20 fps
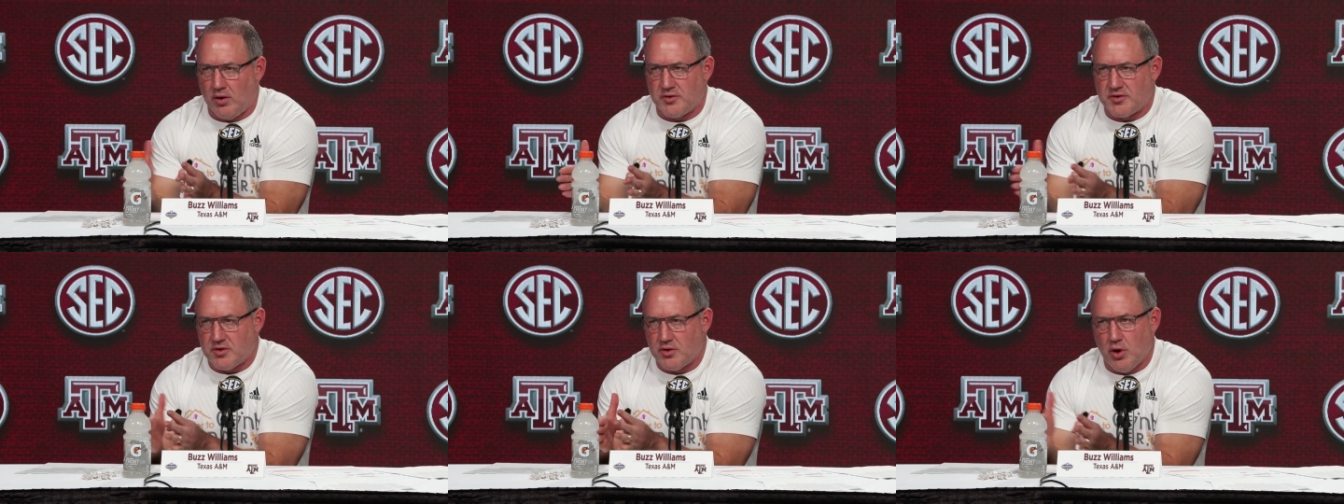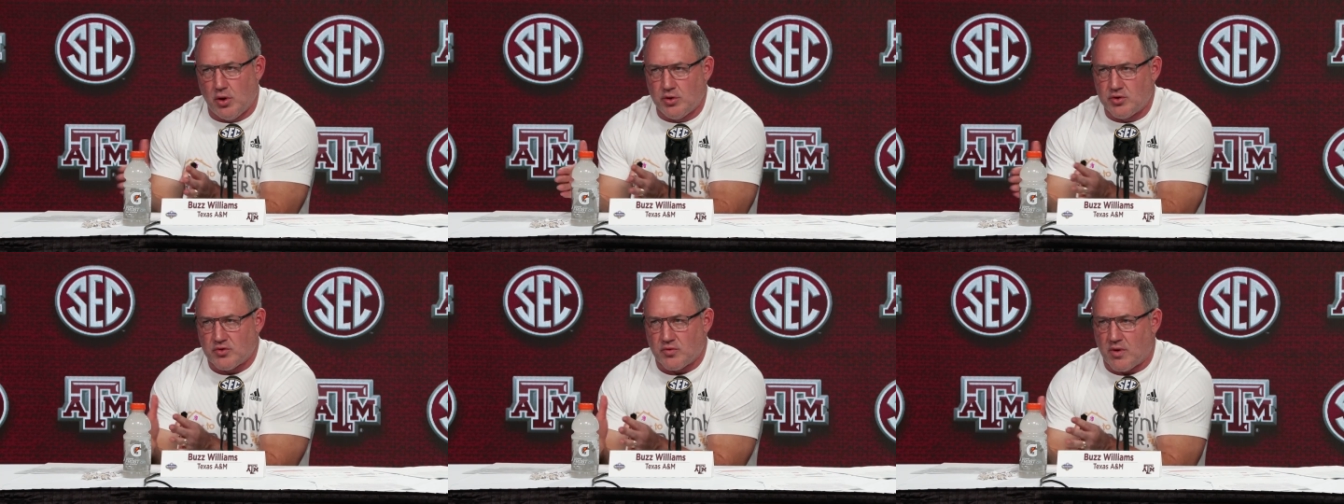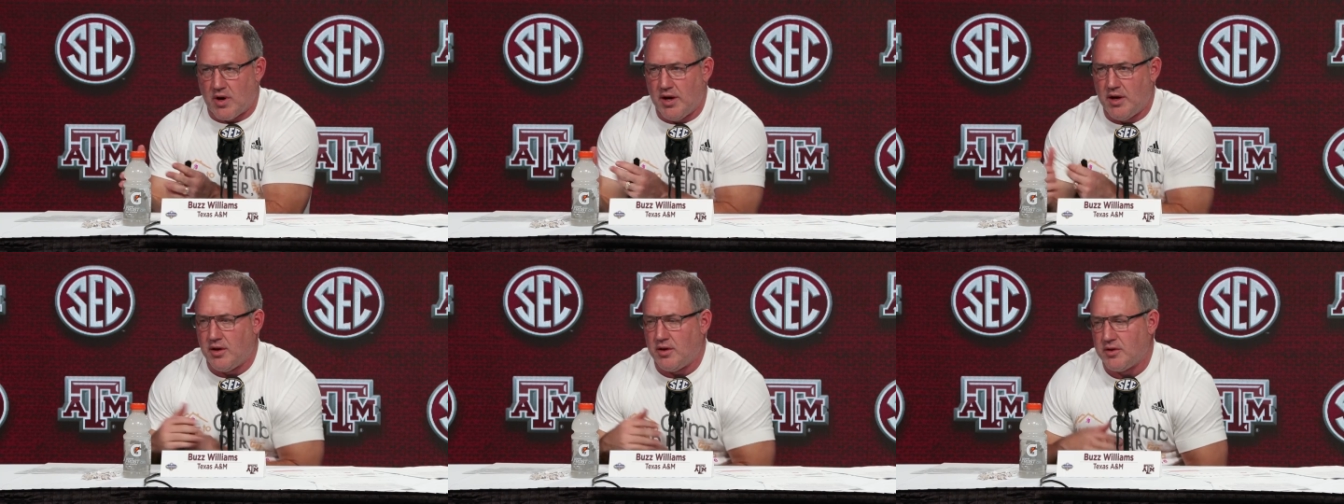those
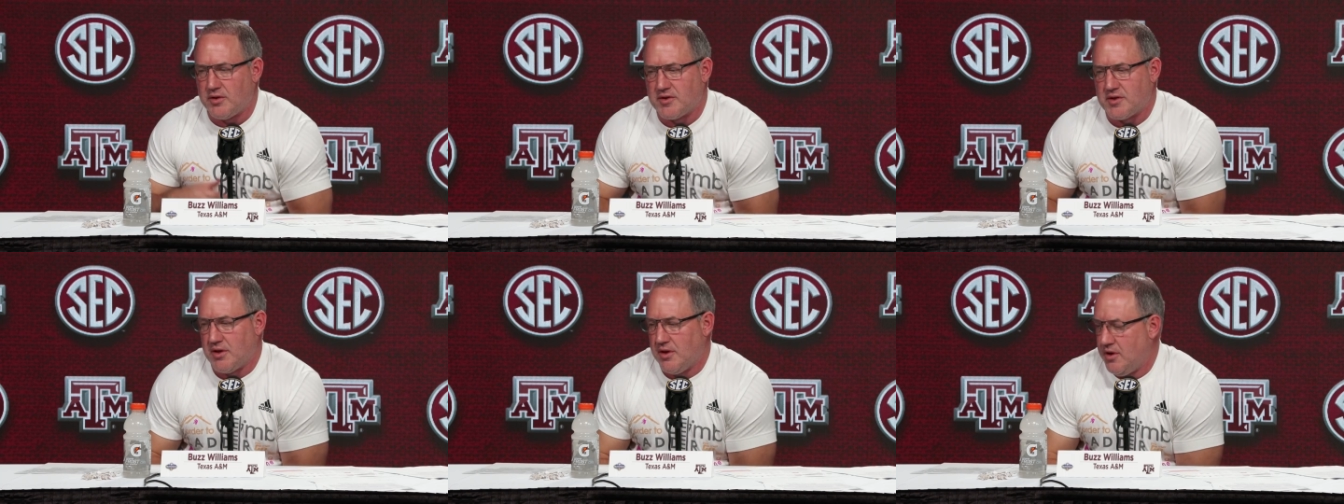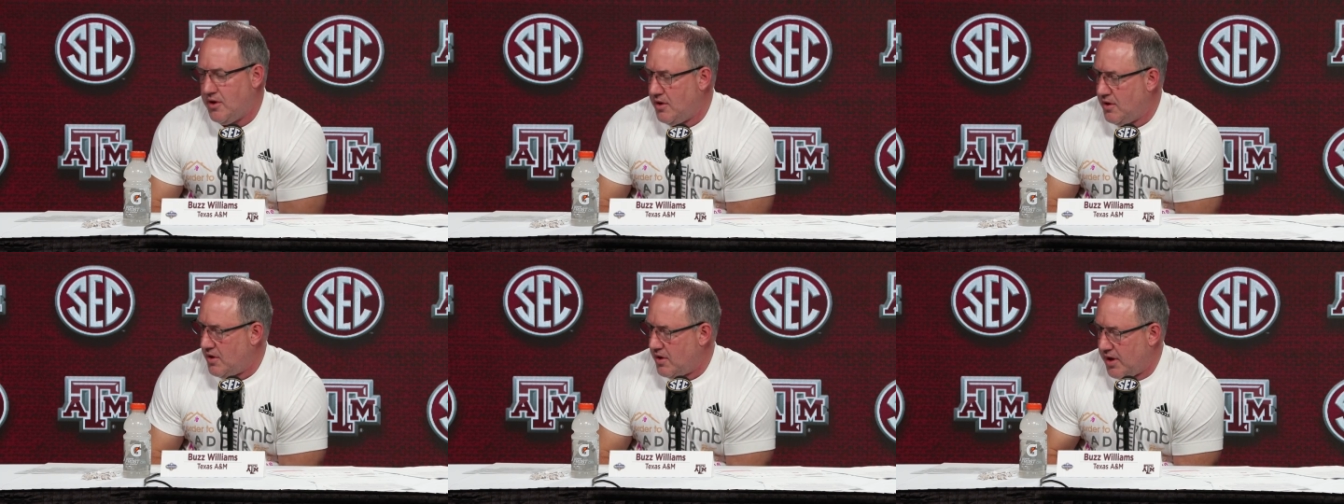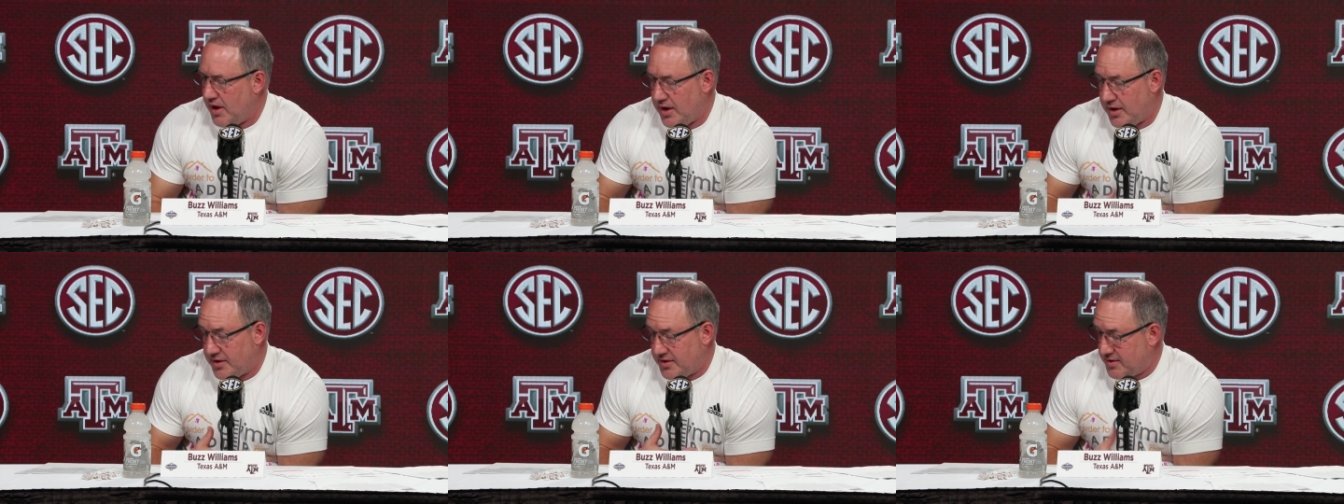rails.
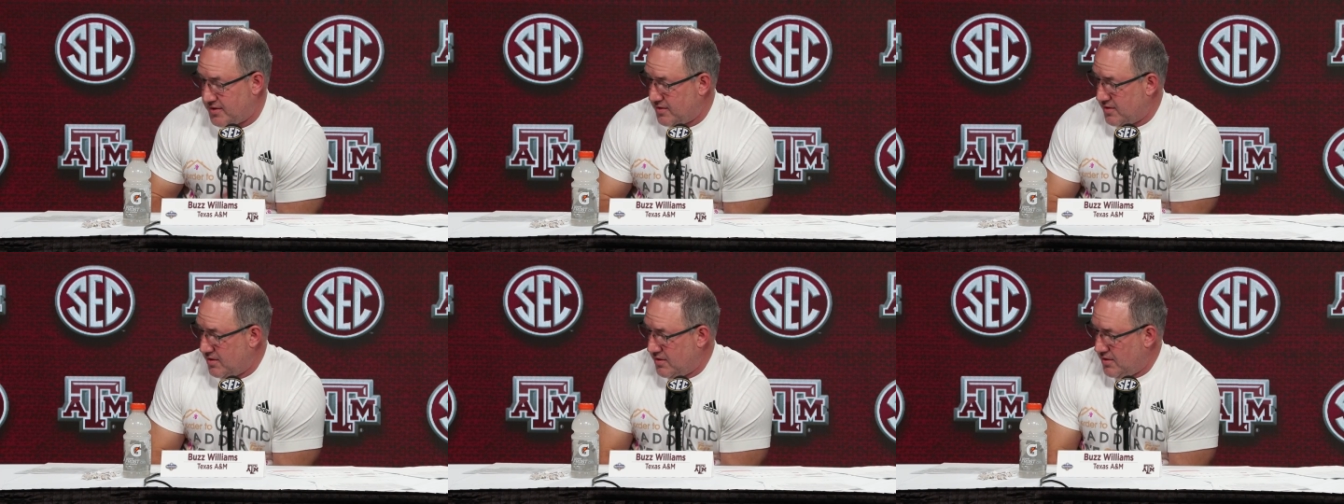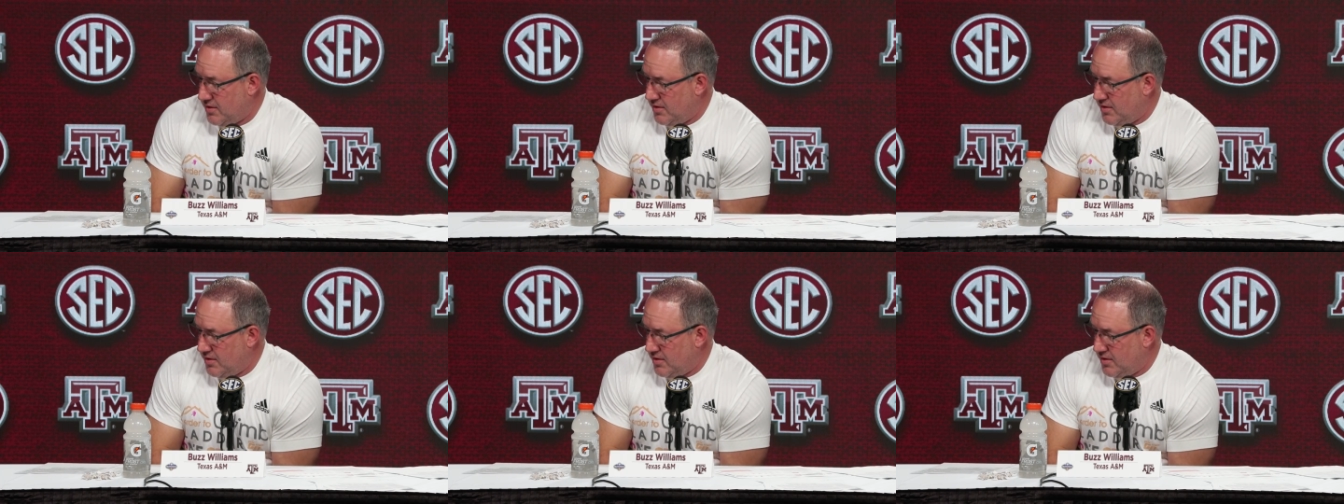And it's,